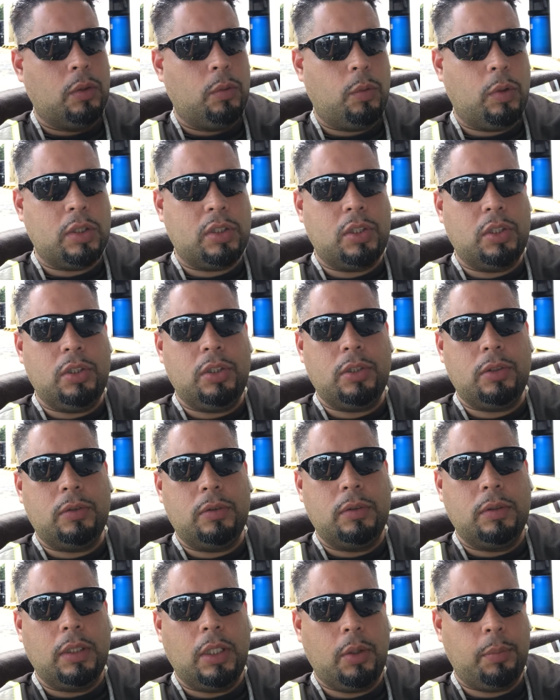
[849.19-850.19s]
what to do.
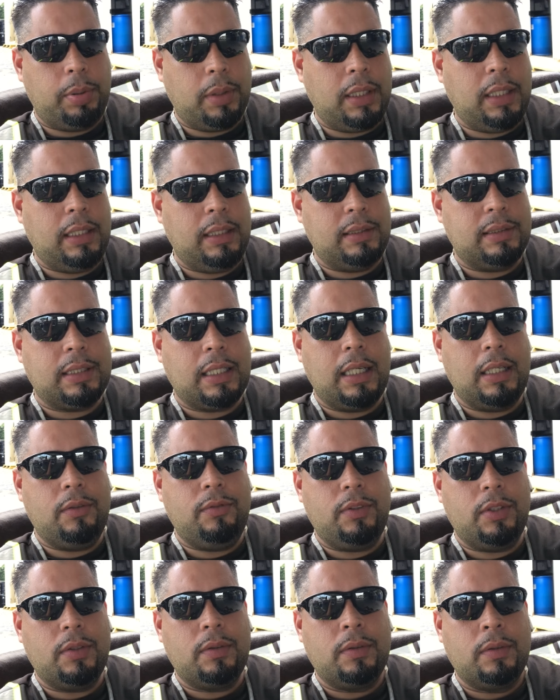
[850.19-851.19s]
He'll put it inside
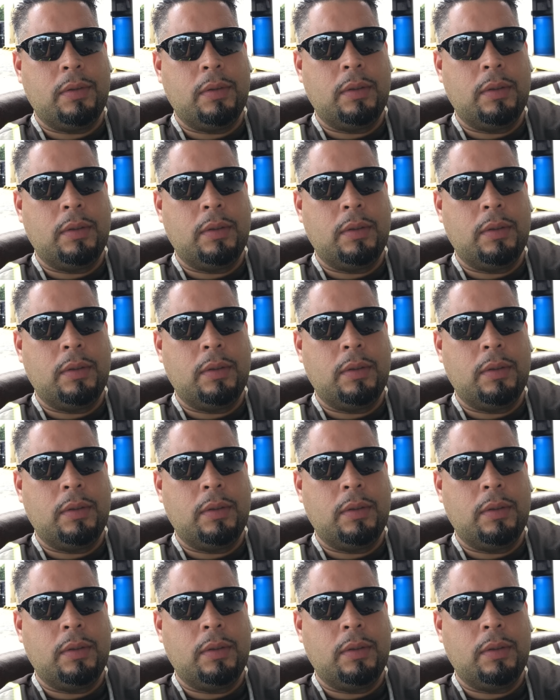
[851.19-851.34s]
of you.